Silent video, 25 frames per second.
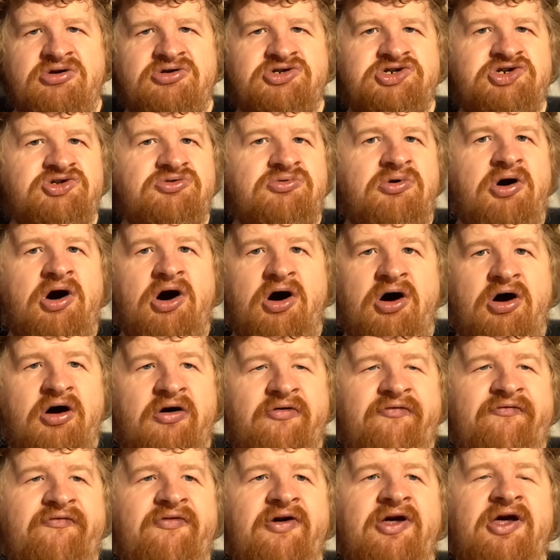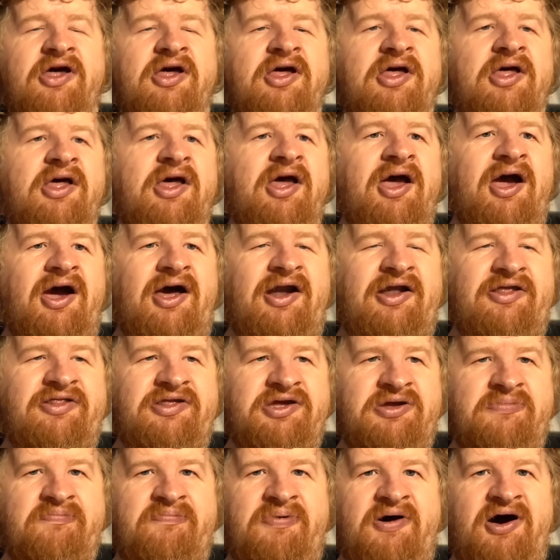or so off, and I
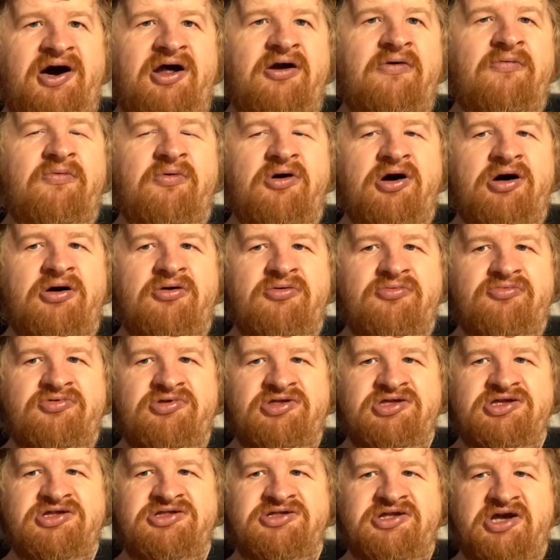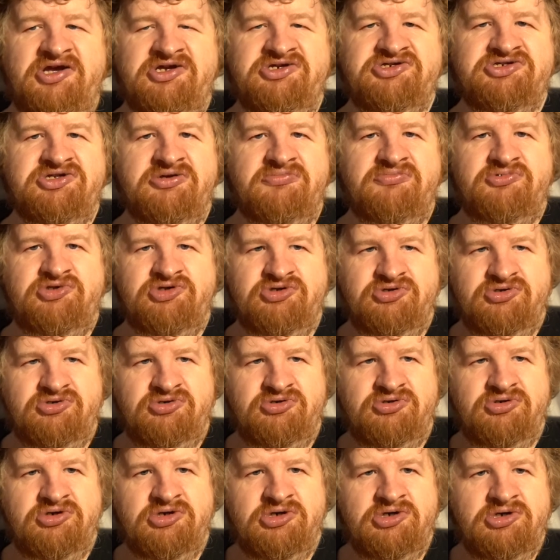think part of what really enticed him
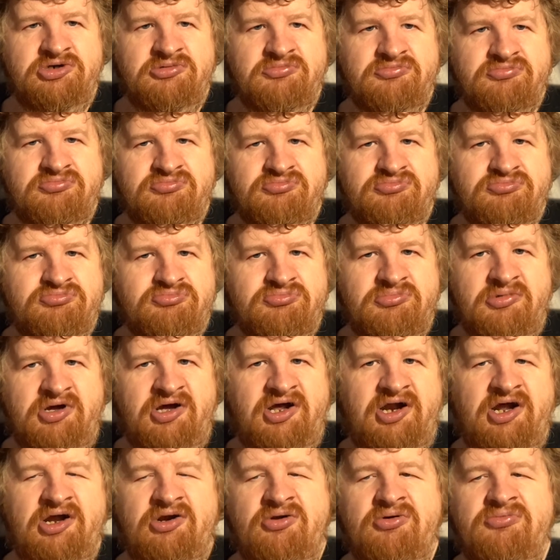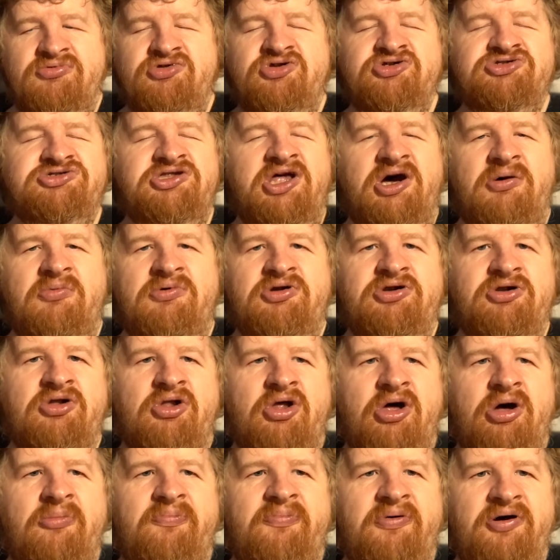to, and I know we use that word a
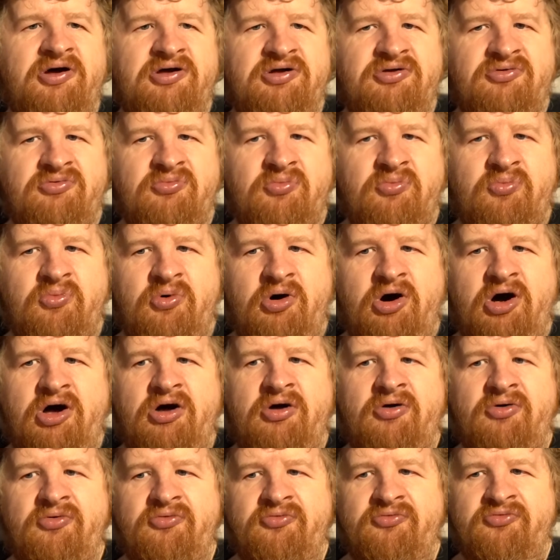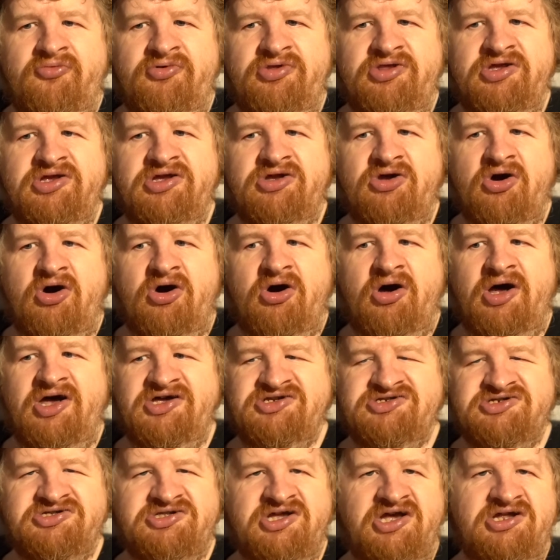lot, but what really got
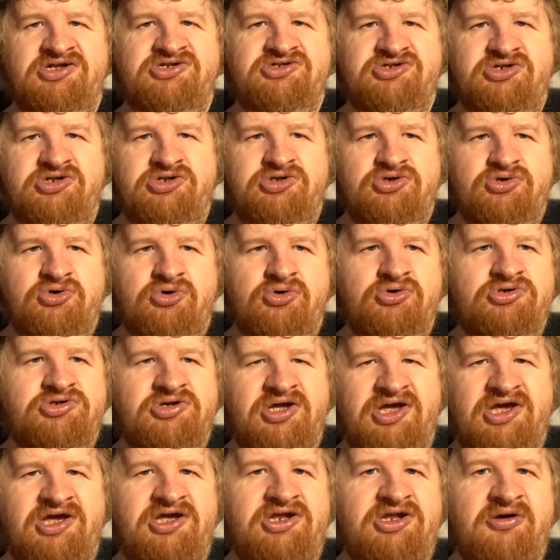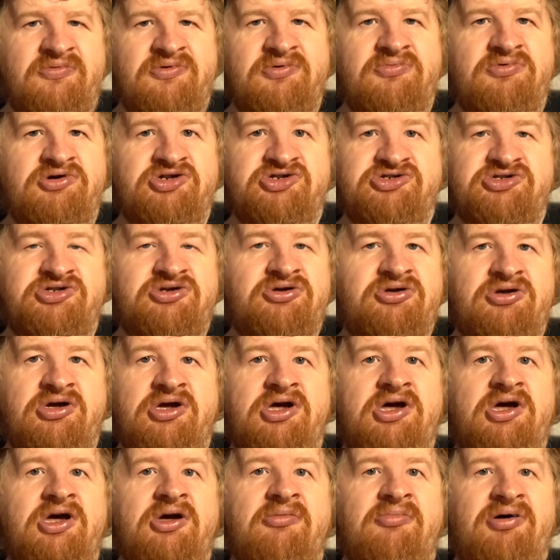his attention to go to AEW was to
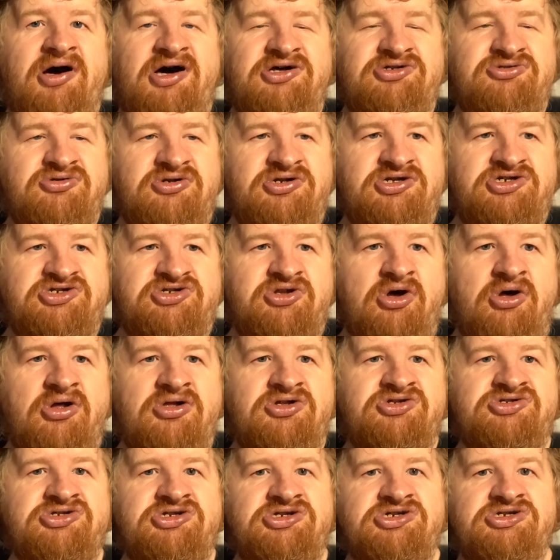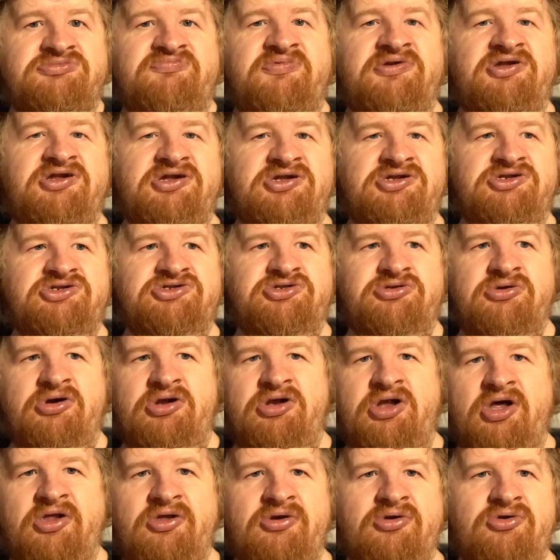pass on his knowledge and experience to
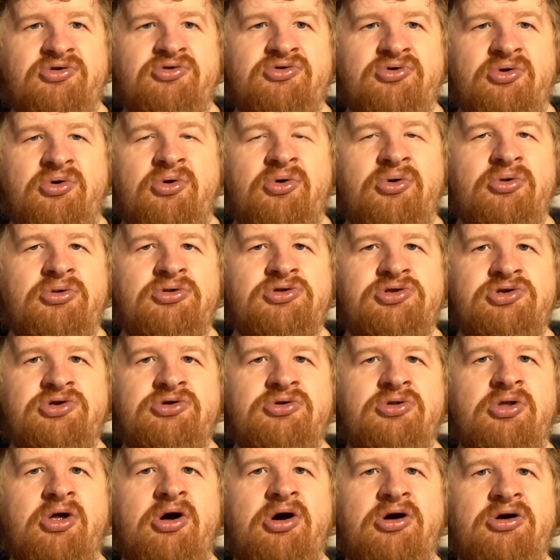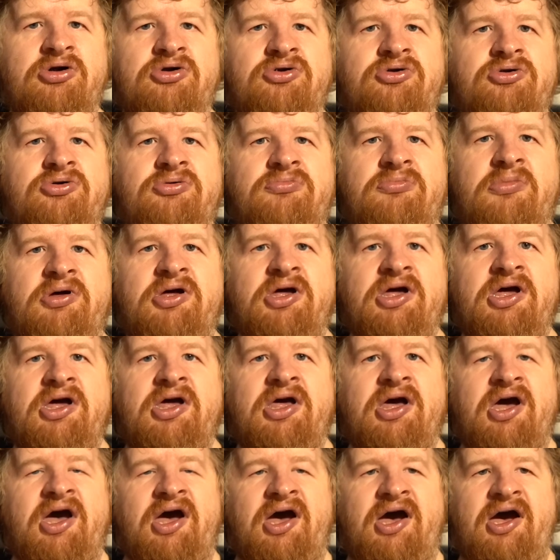another whole new locker room
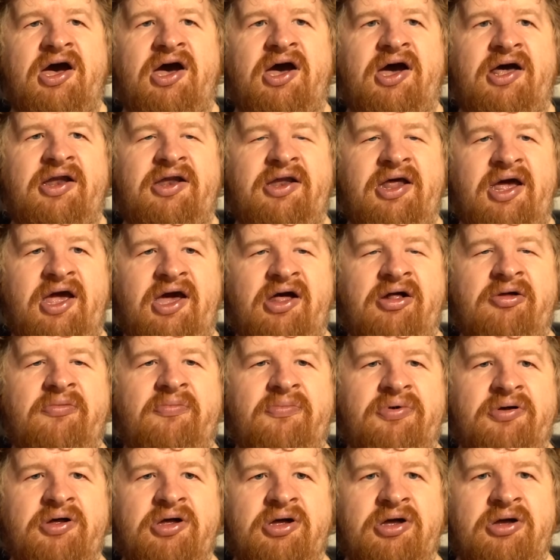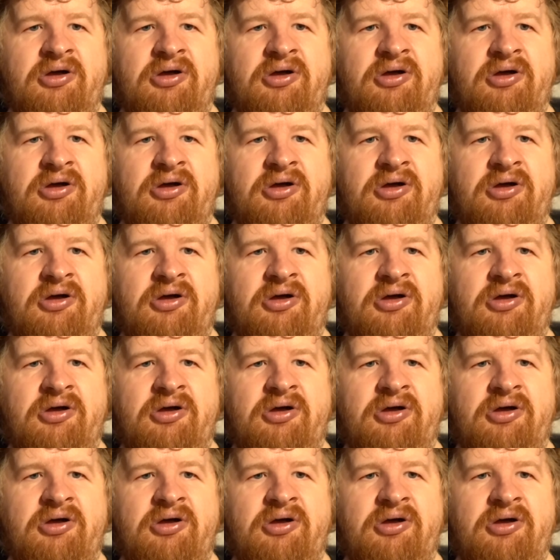uh, and help